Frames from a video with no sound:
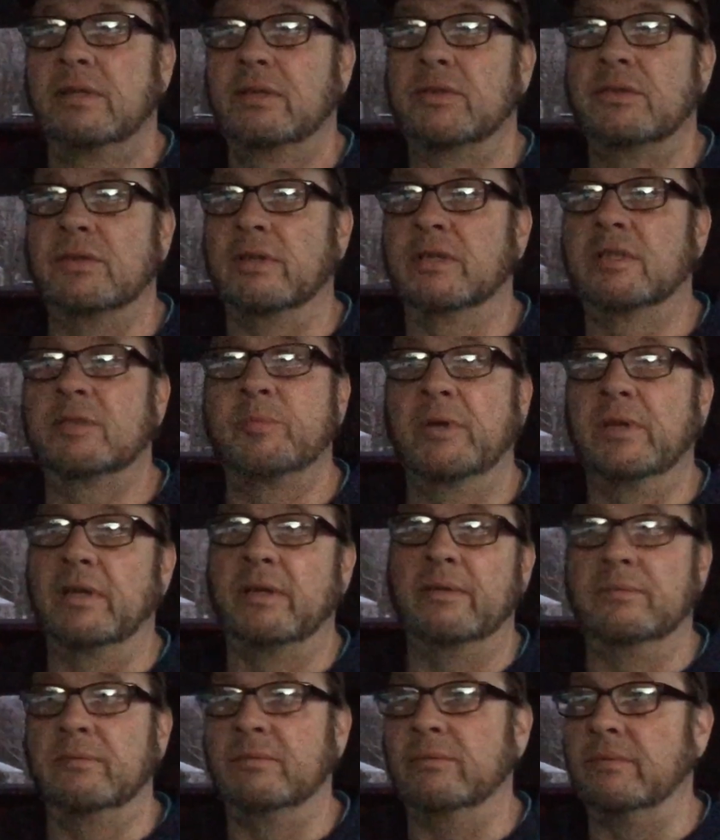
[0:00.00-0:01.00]
So it's been
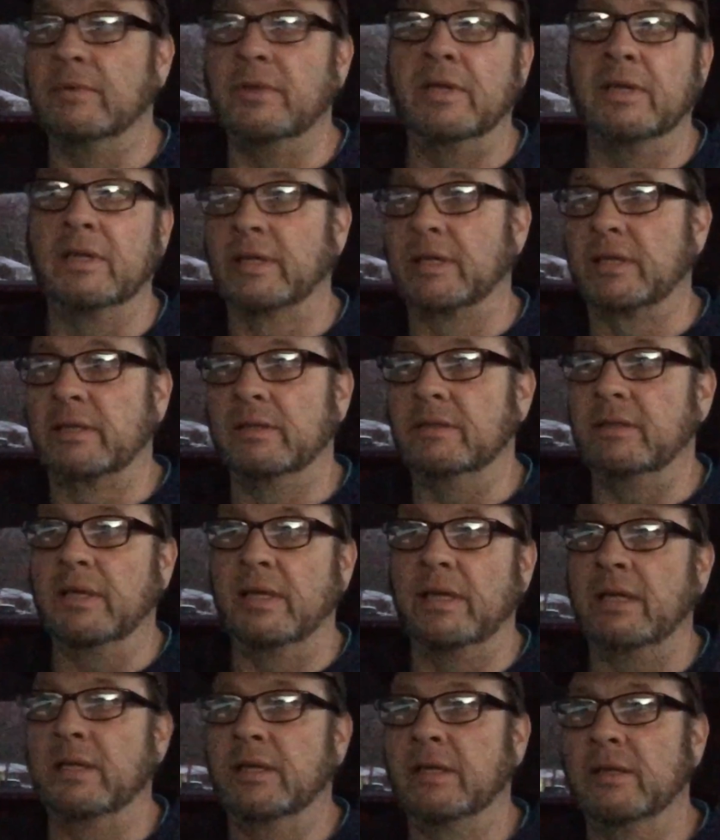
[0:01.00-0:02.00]
a really good
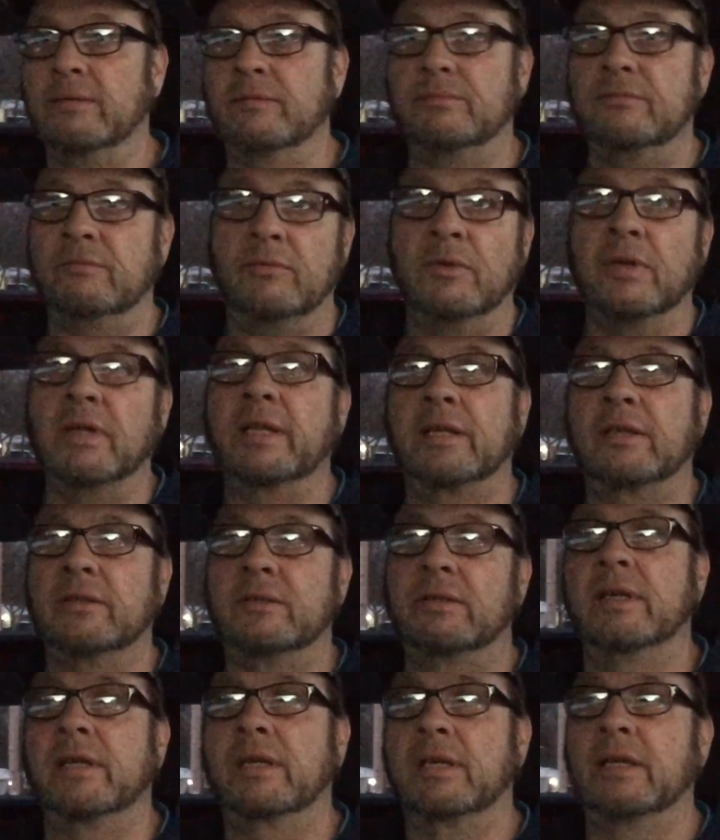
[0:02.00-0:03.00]
day and a really
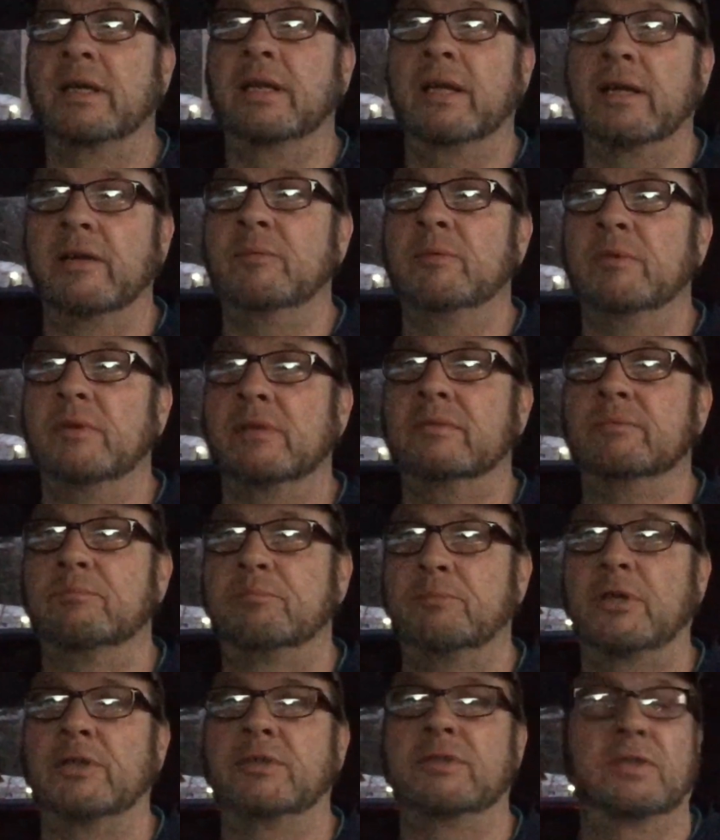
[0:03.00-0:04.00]
good thing that I
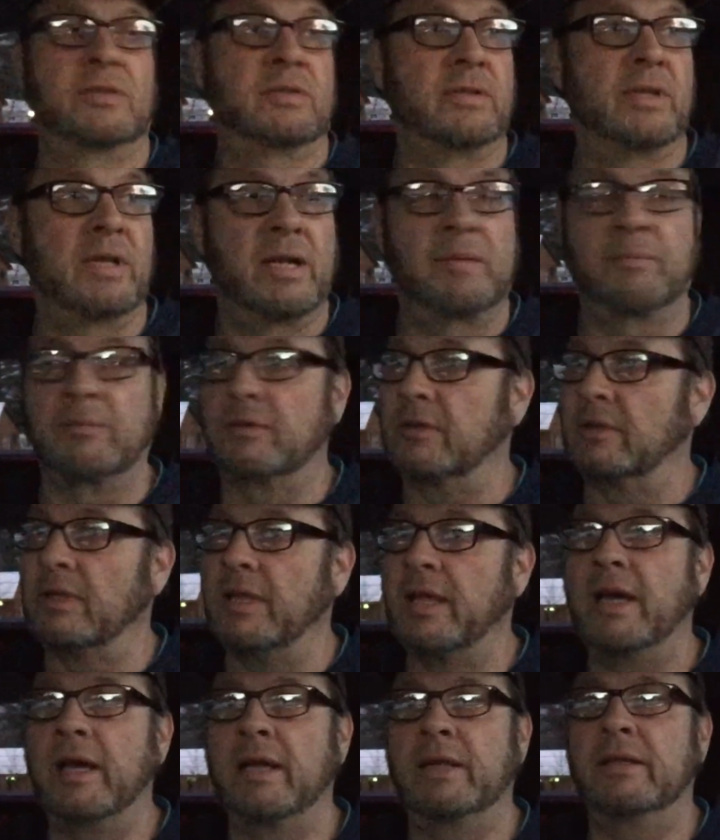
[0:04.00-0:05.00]
purchased that. I'm
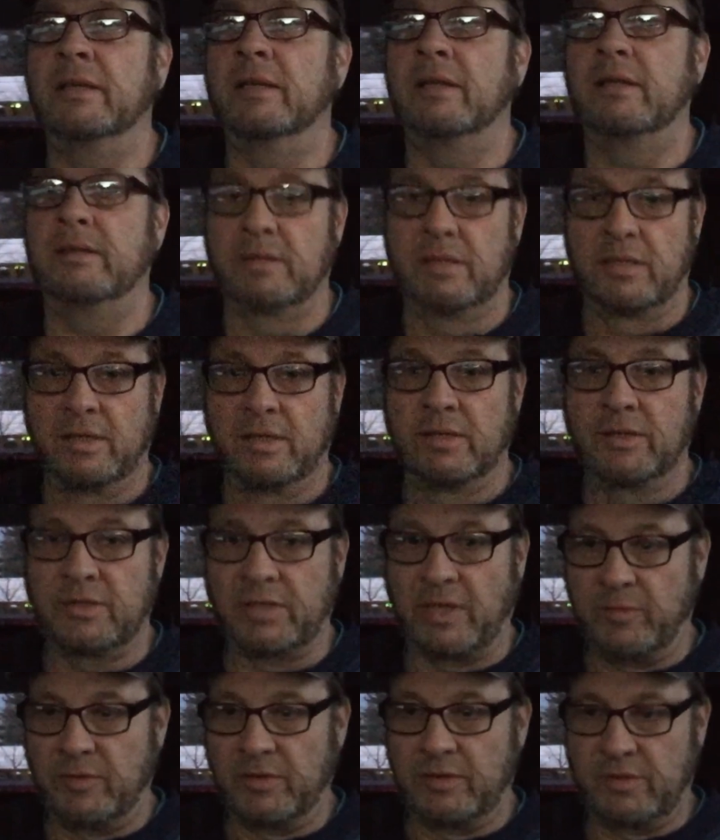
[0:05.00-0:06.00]
glad that
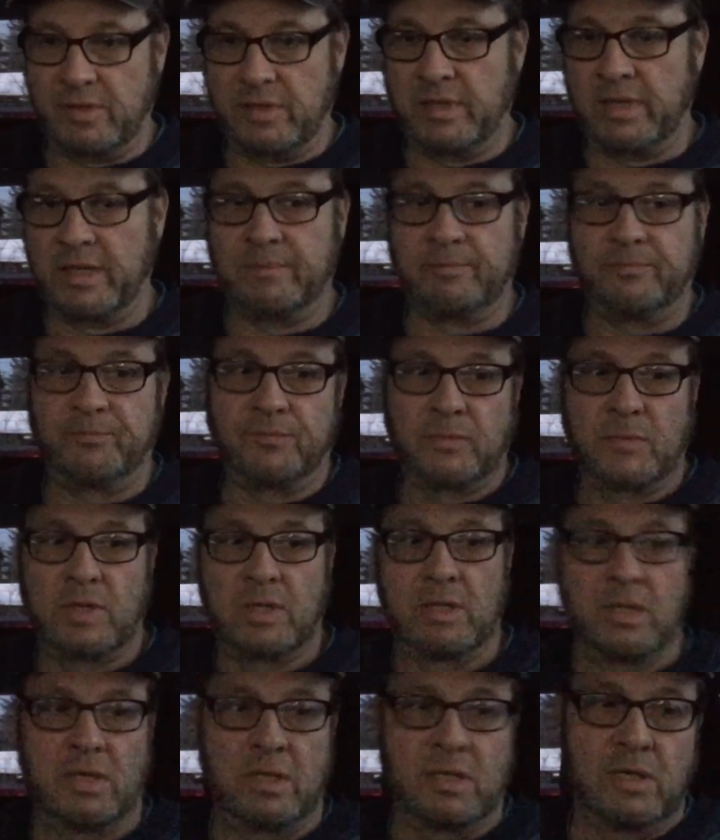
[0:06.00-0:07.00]
someone
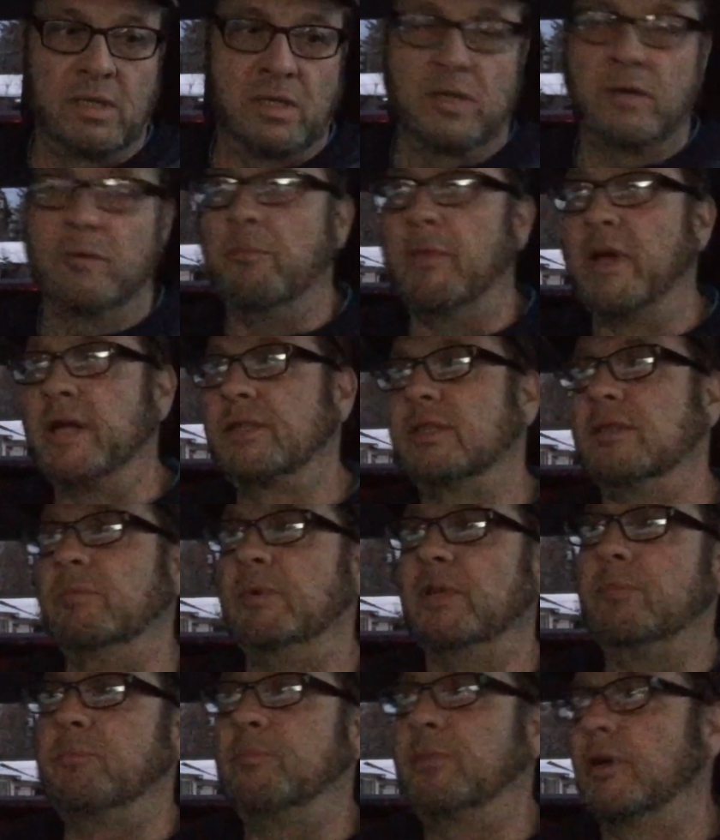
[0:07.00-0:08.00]
mentioned
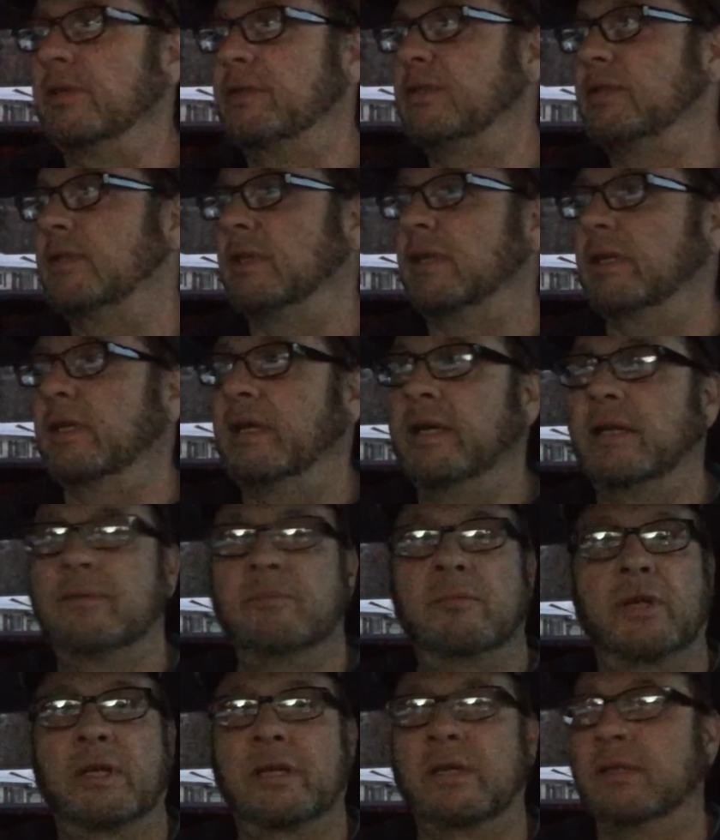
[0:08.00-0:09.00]
me purchasing
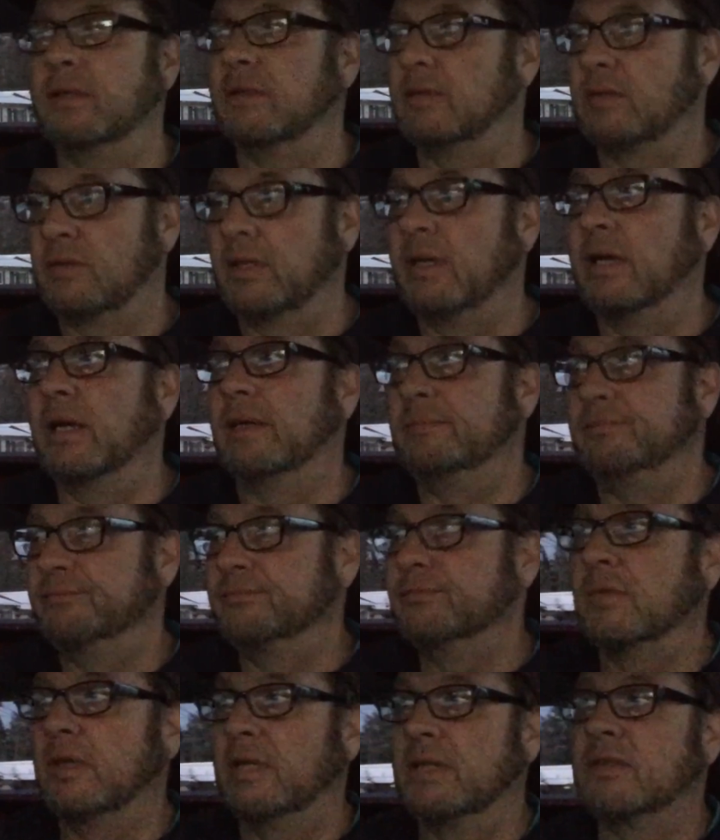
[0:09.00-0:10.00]
that, because
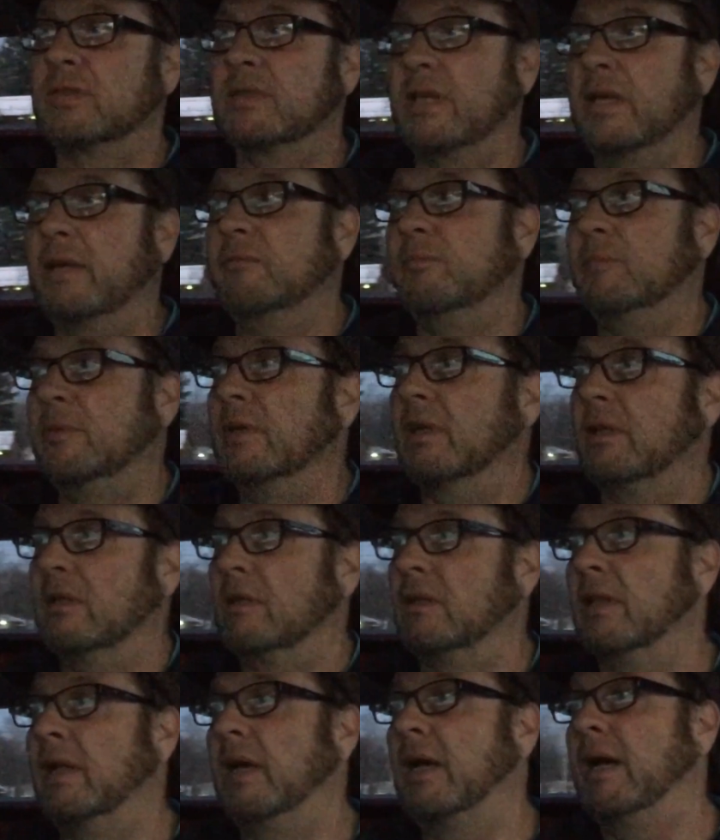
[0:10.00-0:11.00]
it saved me a
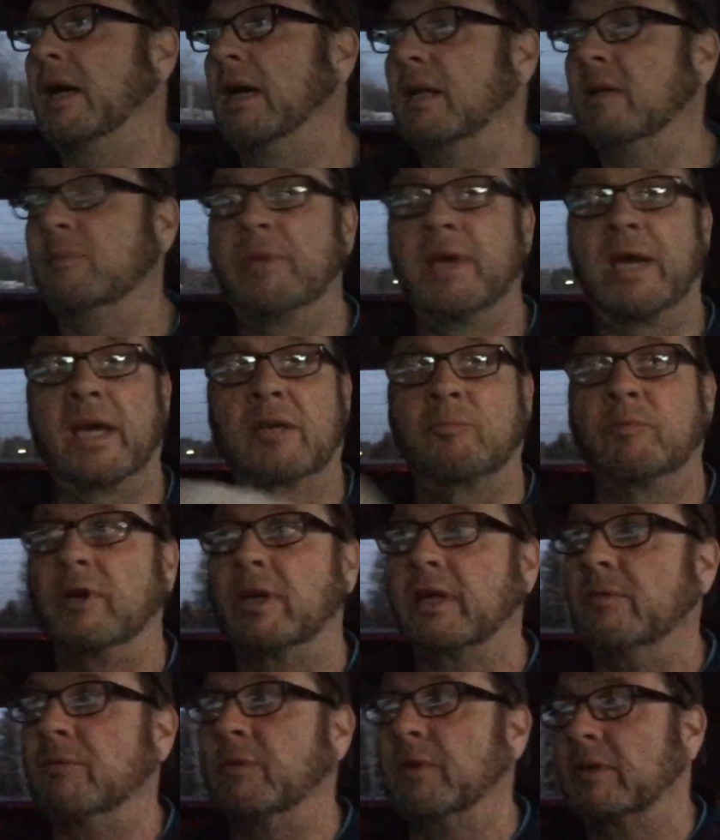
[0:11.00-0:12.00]
lot of
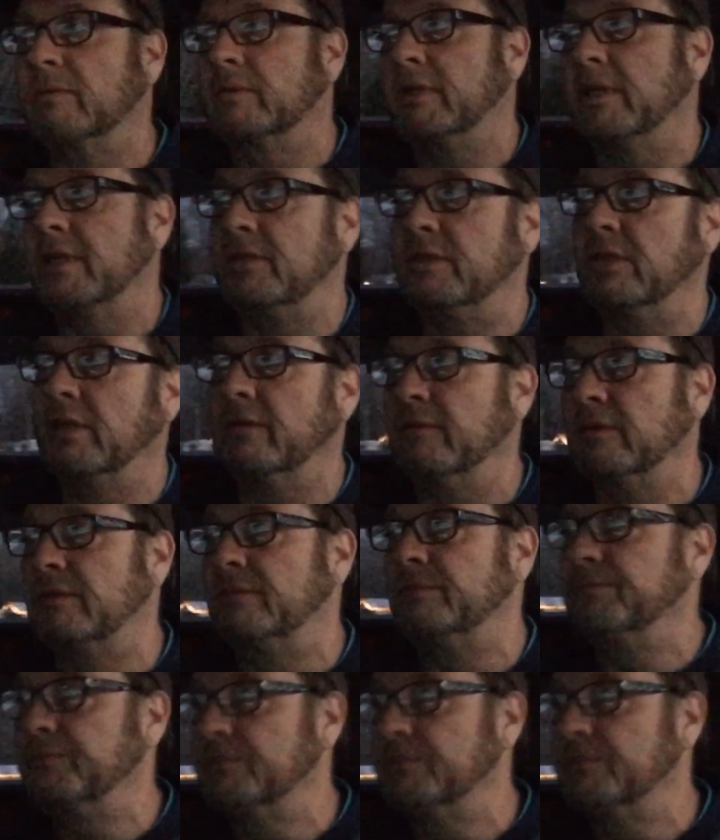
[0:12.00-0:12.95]
back-breaking work with that shovel.